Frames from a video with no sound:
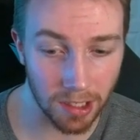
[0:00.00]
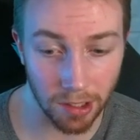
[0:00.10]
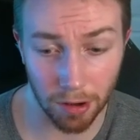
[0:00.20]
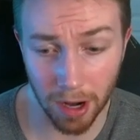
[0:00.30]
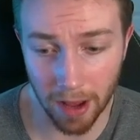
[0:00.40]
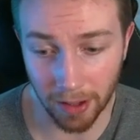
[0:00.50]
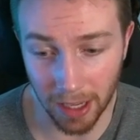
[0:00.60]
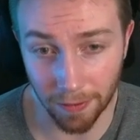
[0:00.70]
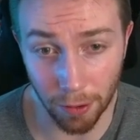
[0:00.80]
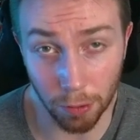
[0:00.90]
because they already had
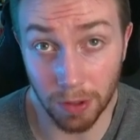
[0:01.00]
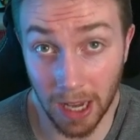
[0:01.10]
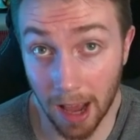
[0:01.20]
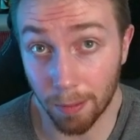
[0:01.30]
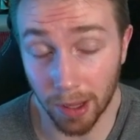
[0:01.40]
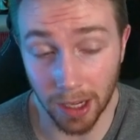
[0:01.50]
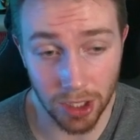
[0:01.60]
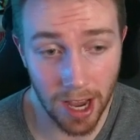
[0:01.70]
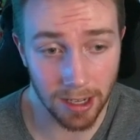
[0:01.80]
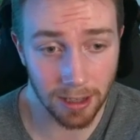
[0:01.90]
Leaf, who can play Jet.